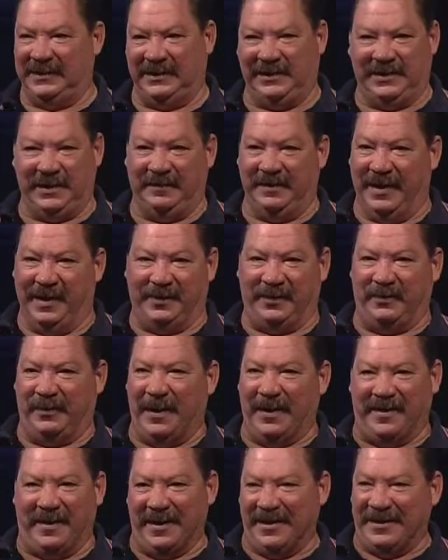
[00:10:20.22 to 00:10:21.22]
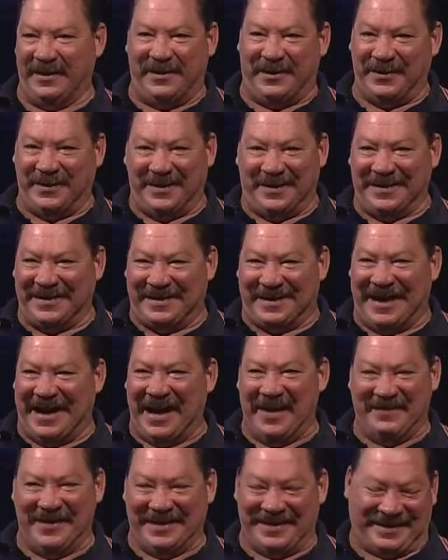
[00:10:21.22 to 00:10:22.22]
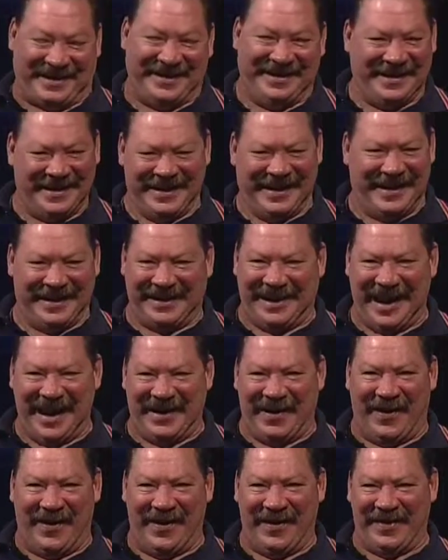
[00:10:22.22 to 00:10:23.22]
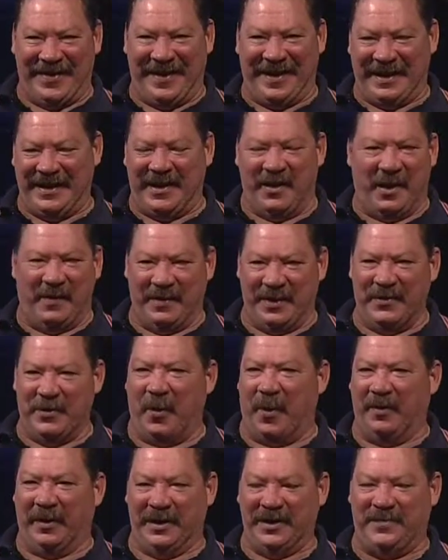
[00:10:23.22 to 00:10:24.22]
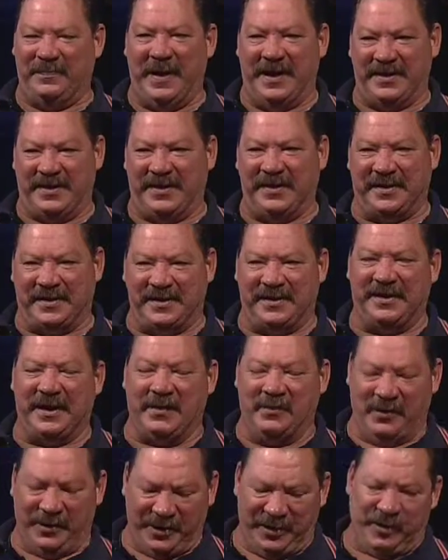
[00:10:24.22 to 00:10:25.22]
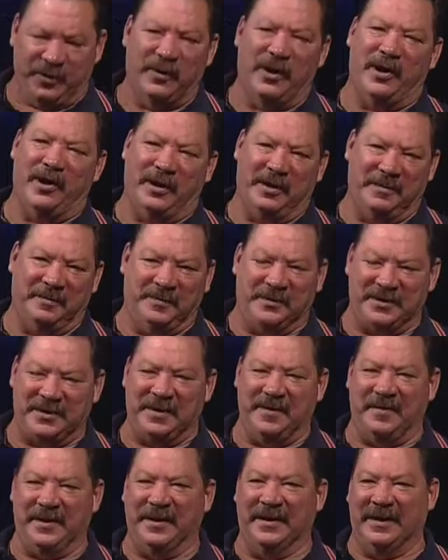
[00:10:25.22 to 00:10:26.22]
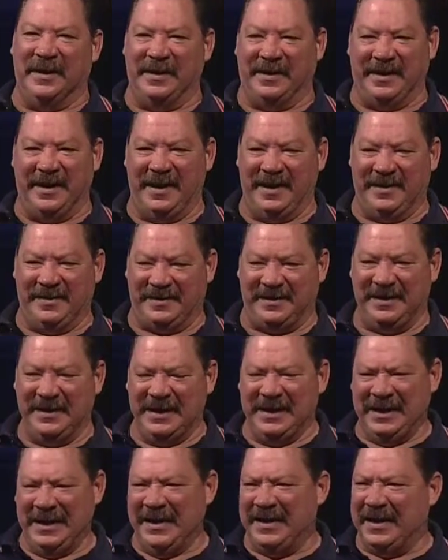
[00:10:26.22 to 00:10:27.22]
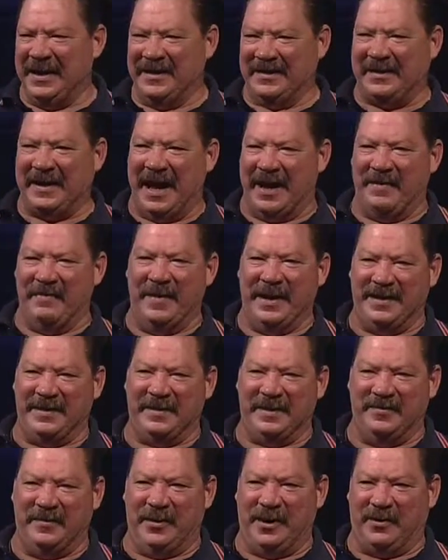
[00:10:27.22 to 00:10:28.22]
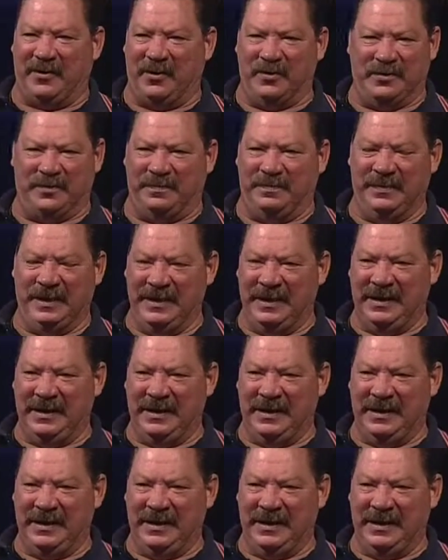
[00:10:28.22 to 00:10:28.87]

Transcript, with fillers: it seemed like the right thing to do at the time. It's yes. kind of hard to think, you know. I mean, normally it's best just to say, "Well, you're welcome" or something mm -hmm. like that. It's it does kind of make some awkward